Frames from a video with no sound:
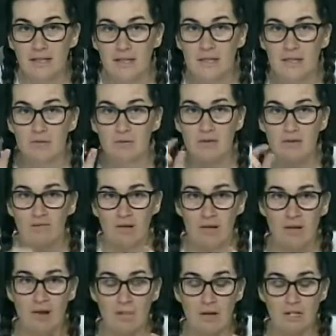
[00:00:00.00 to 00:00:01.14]
you give
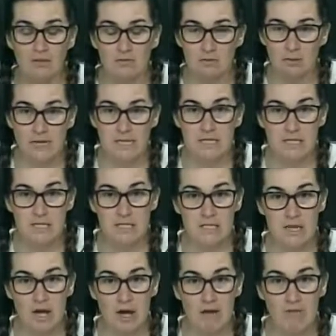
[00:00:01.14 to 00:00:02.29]
it a bunch of
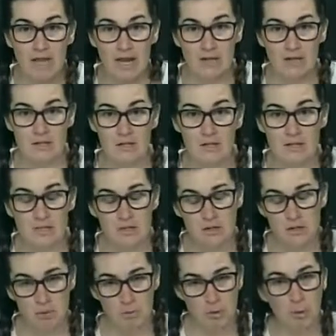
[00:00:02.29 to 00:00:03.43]
choices of answers that
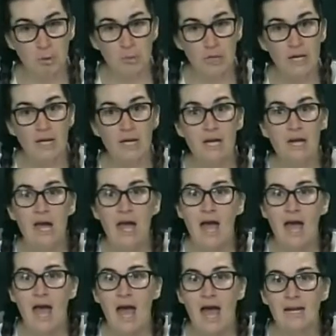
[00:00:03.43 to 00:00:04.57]
are appropriate,
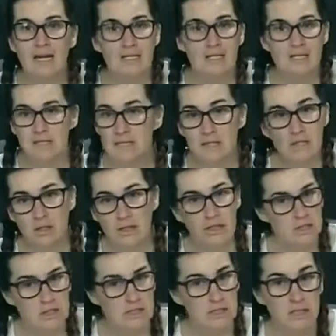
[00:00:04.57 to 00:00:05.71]
and it
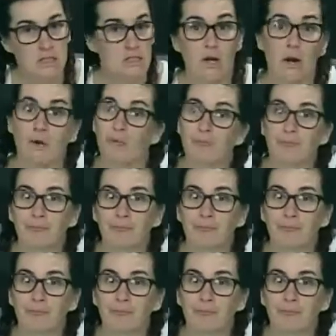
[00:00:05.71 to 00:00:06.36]
just didn't know.